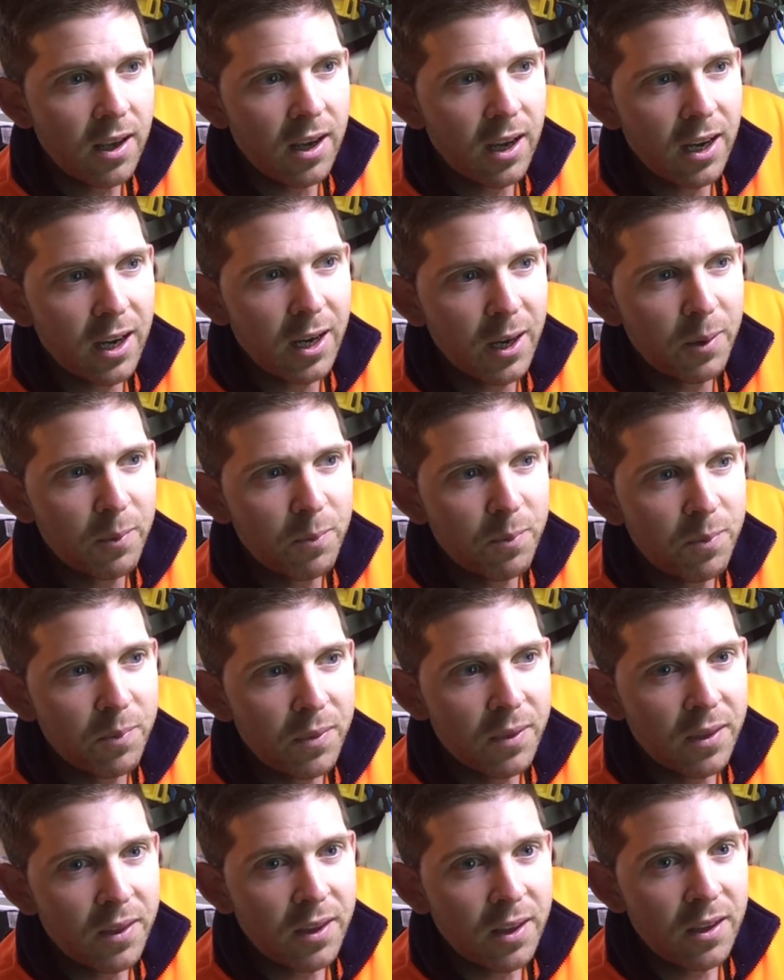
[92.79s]
Um,
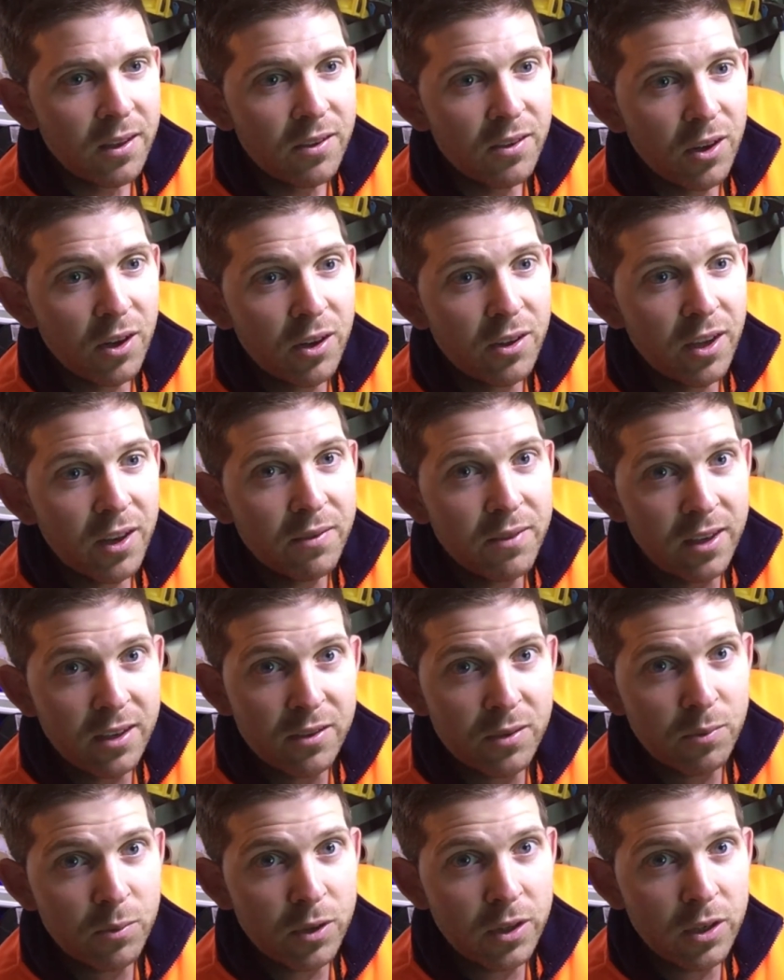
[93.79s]
so they've done
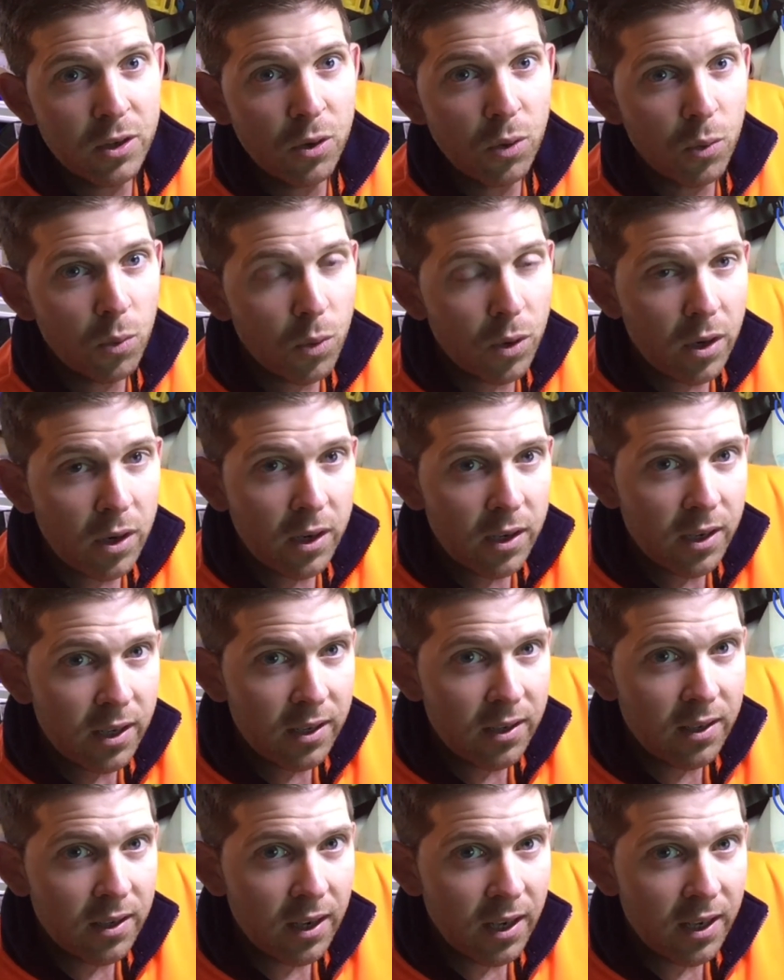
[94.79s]
some really cool work
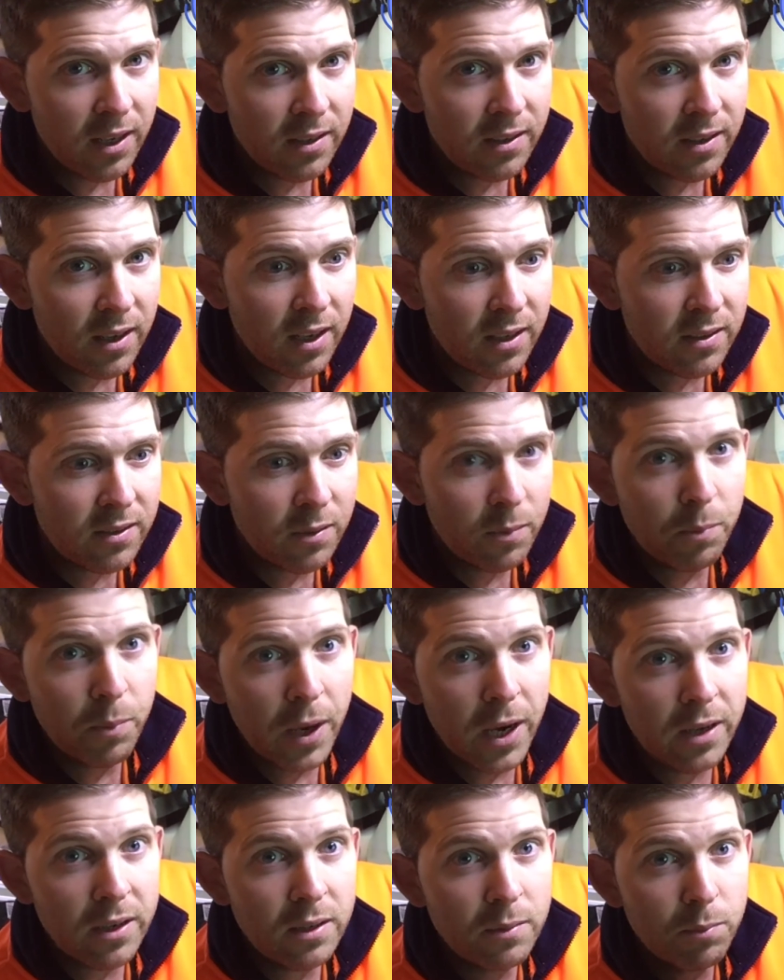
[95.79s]
and, and done some
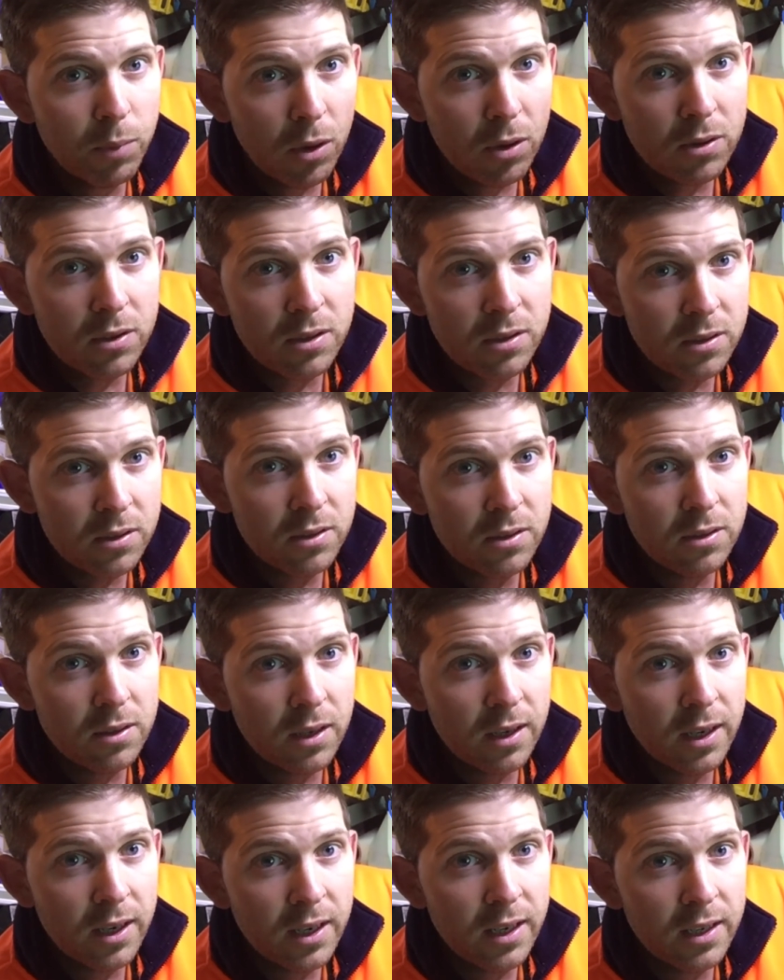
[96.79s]
bounding boxes
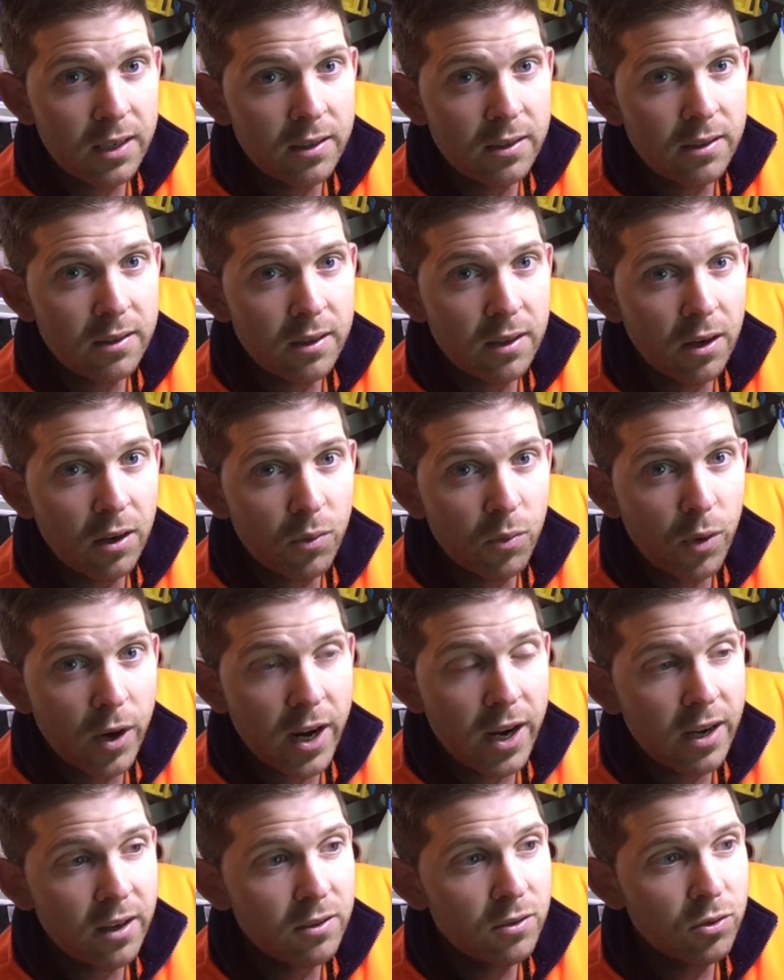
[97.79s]
and
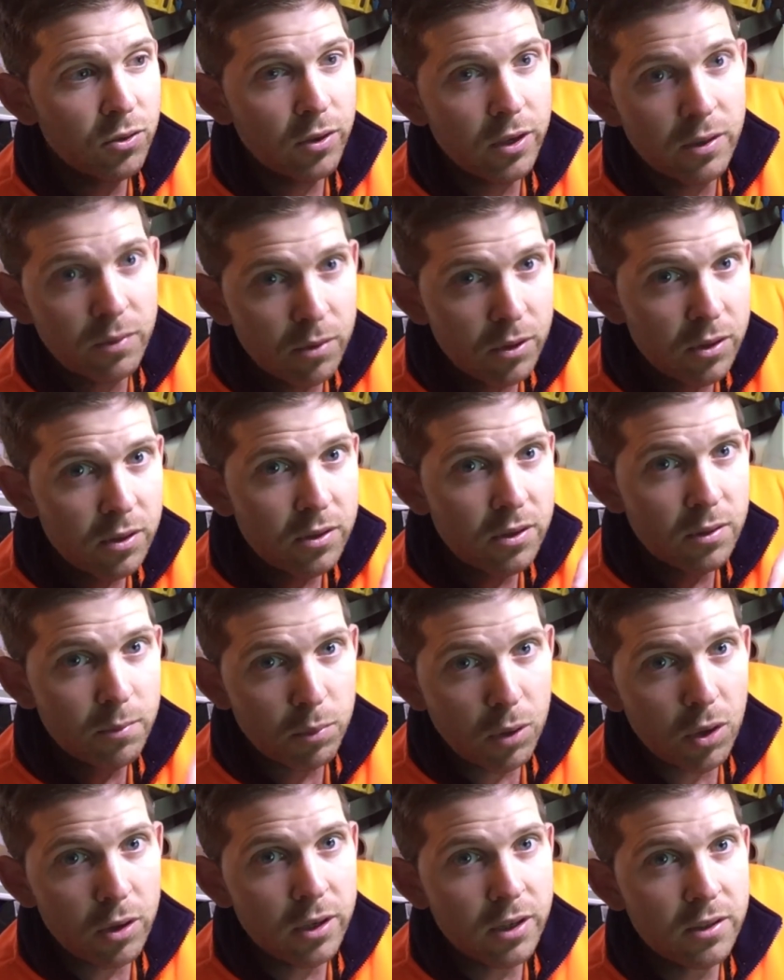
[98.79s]
around tree roots and
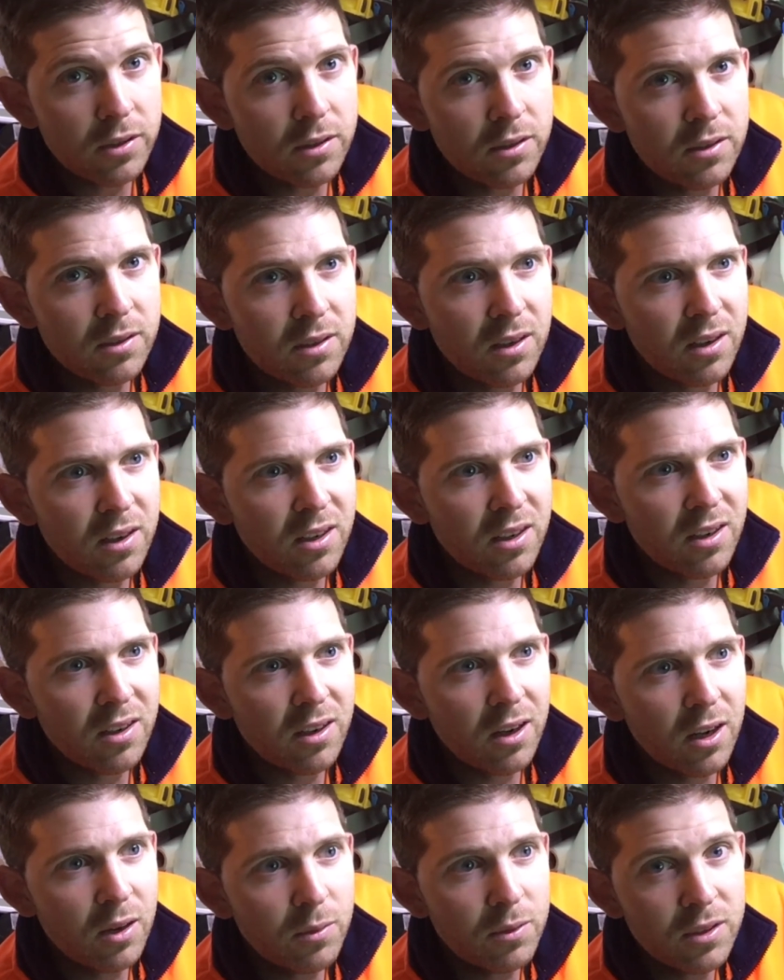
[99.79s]
blockages. So
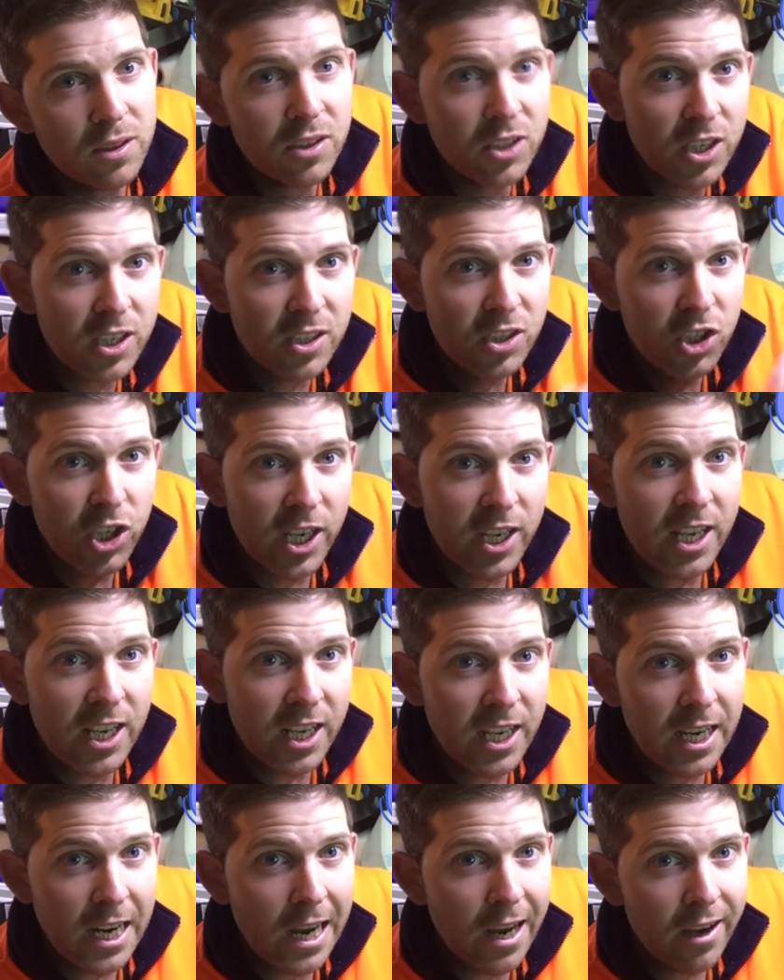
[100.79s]
I would suggest checking
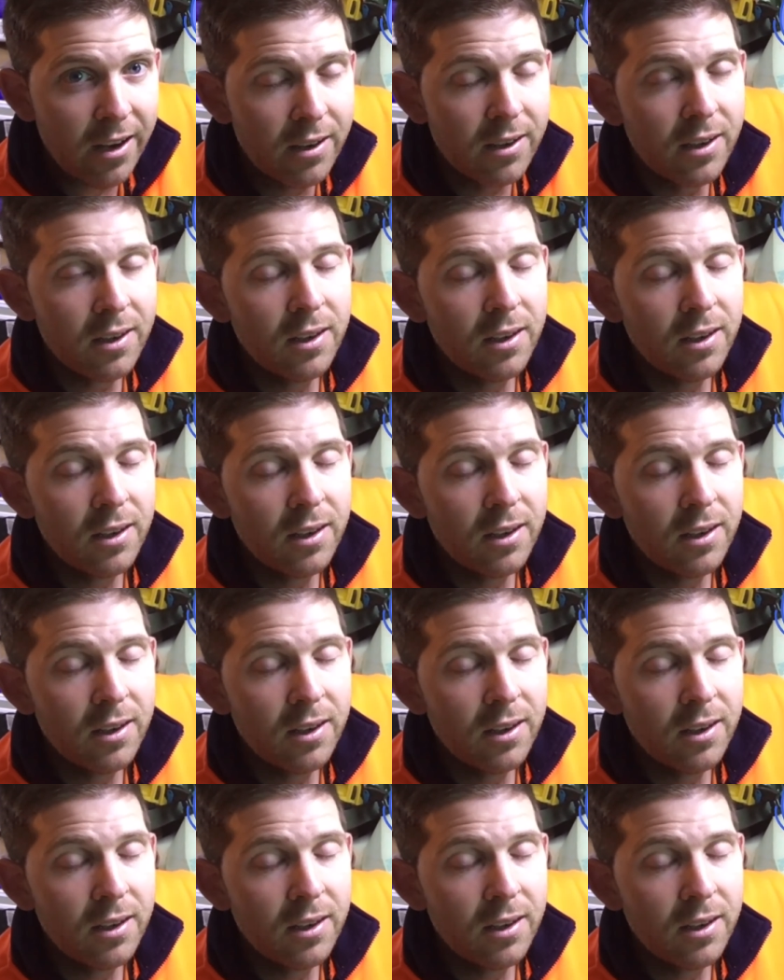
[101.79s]
it out,